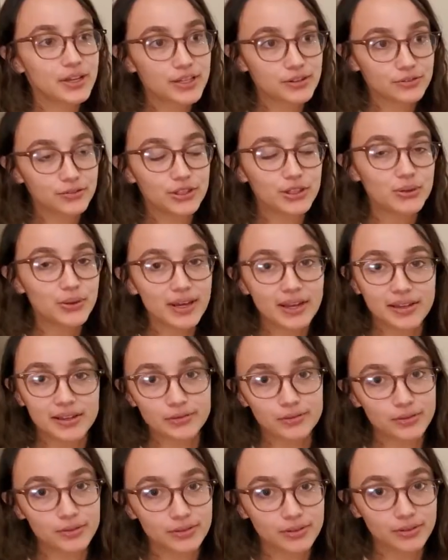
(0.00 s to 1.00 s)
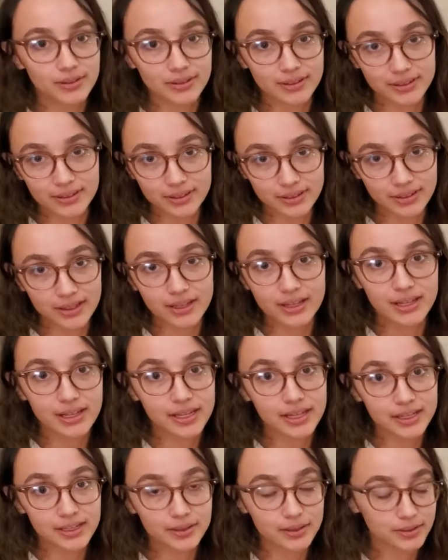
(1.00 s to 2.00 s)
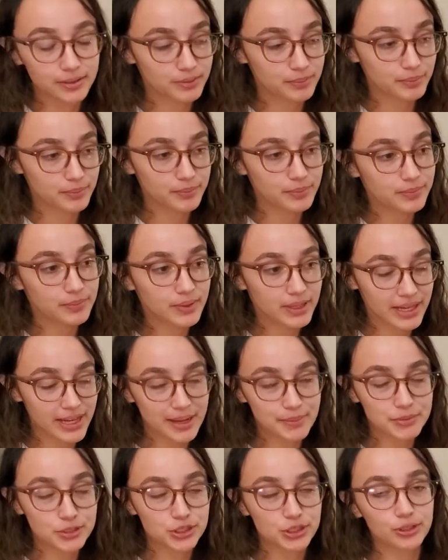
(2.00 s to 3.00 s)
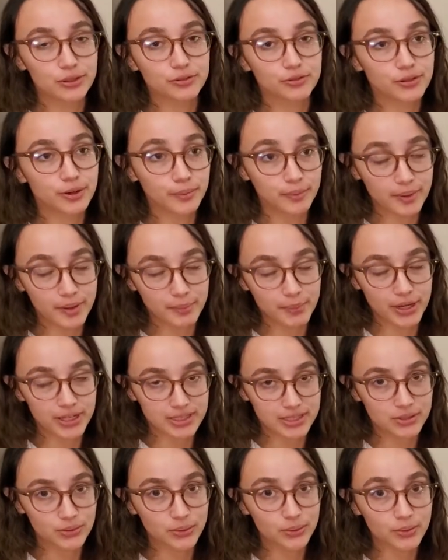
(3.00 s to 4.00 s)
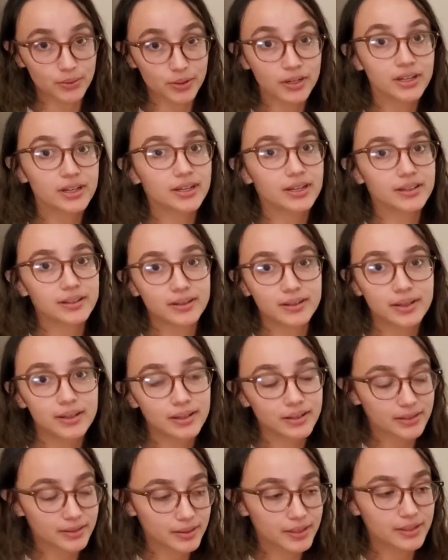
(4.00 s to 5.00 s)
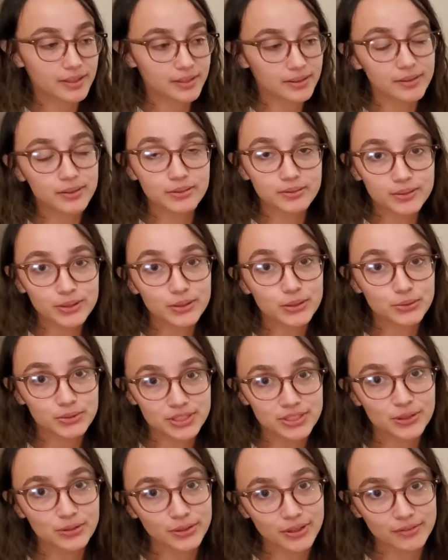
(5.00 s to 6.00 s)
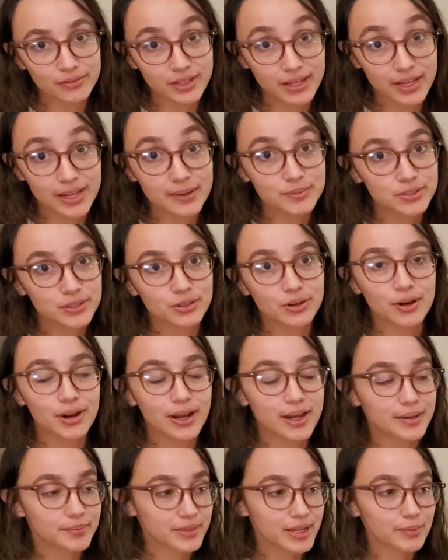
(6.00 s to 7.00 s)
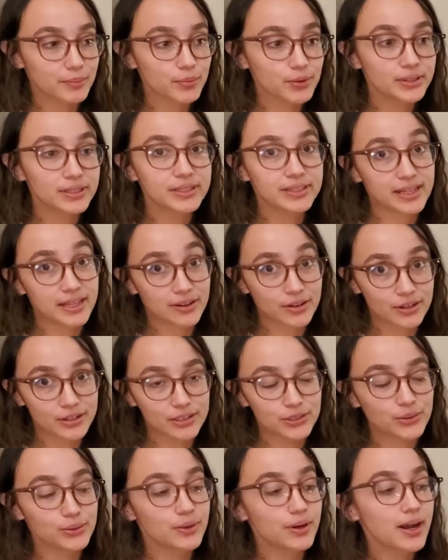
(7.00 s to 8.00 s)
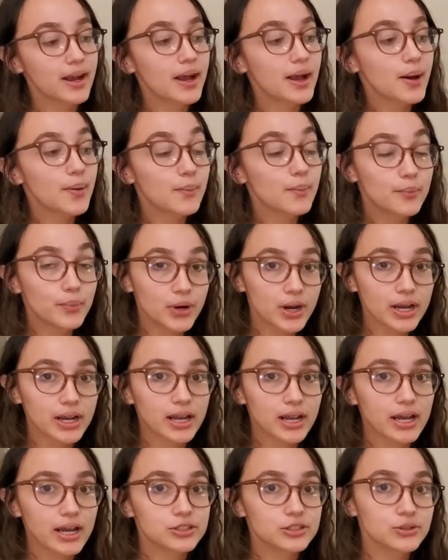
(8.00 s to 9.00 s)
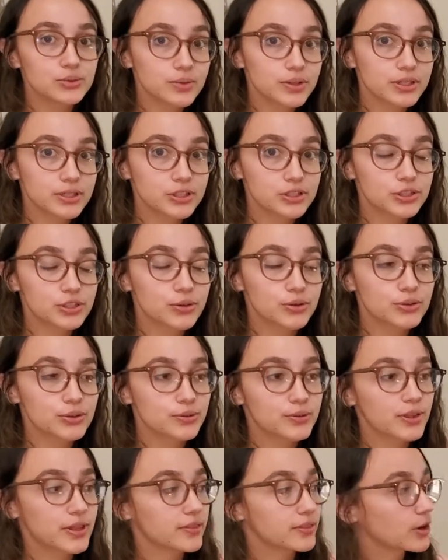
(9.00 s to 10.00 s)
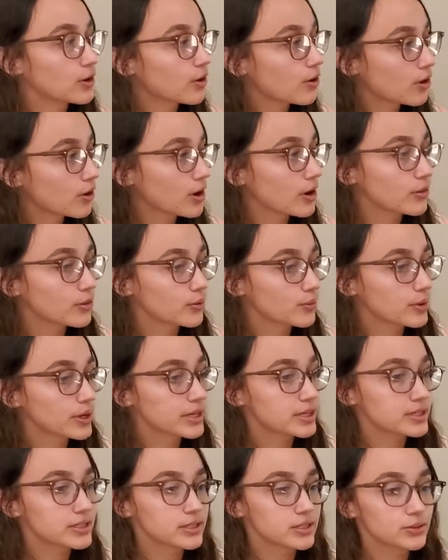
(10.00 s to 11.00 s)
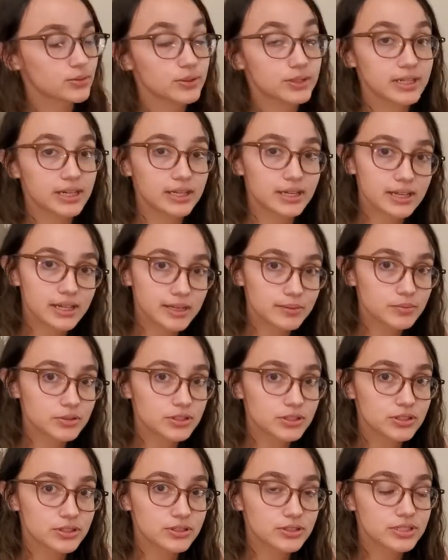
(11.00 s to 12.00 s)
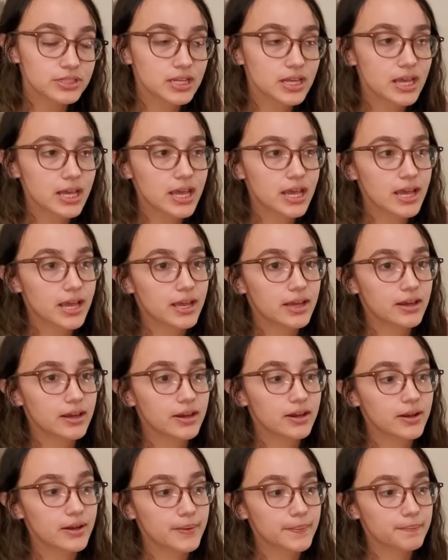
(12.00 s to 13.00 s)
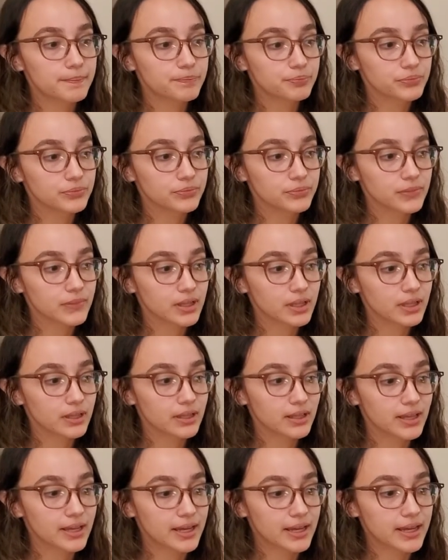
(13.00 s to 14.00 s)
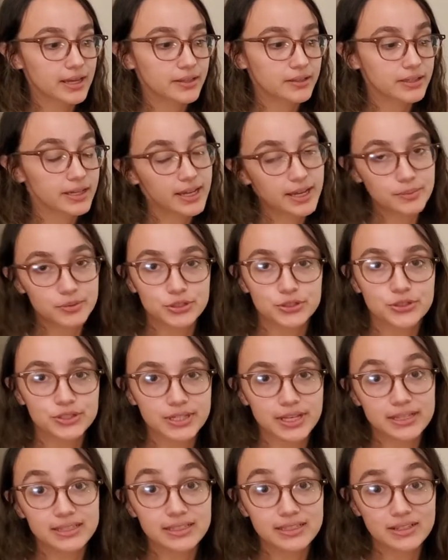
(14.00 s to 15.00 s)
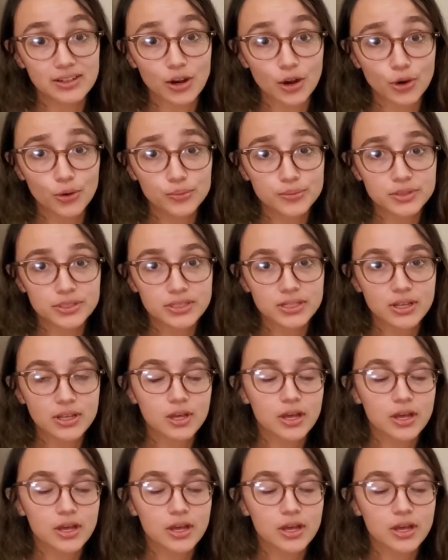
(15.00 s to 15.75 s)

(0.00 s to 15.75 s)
if you have a hamster from a pet store, you still love the hamster. I am not putting that on you. But I do want to show you that there are other ways to get hamsters, and hamsters that need homes